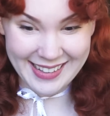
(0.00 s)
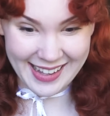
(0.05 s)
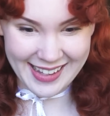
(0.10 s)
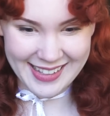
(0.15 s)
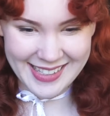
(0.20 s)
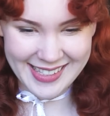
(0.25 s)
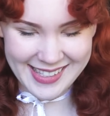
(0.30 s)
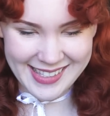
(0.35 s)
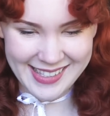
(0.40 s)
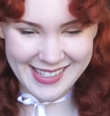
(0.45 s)

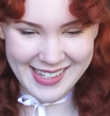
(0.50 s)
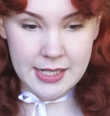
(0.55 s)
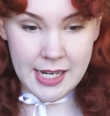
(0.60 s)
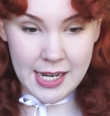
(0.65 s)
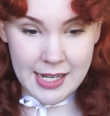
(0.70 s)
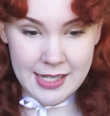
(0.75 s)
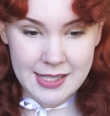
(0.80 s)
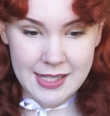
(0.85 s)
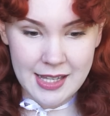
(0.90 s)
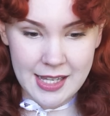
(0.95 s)
yes.
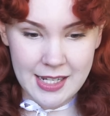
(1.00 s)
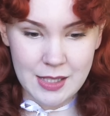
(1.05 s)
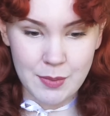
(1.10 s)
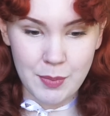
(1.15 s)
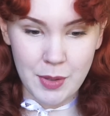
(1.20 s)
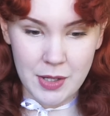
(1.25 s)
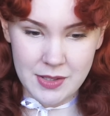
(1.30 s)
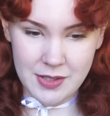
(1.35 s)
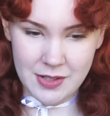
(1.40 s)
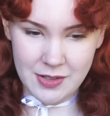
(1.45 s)
Takes things
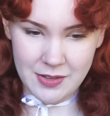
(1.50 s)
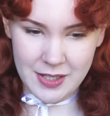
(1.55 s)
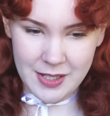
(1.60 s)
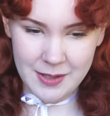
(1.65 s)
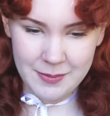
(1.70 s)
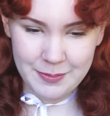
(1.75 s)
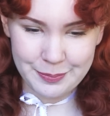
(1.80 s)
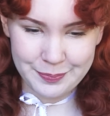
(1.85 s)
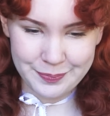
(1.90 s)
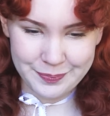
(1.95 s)

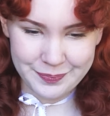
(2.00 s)
personally,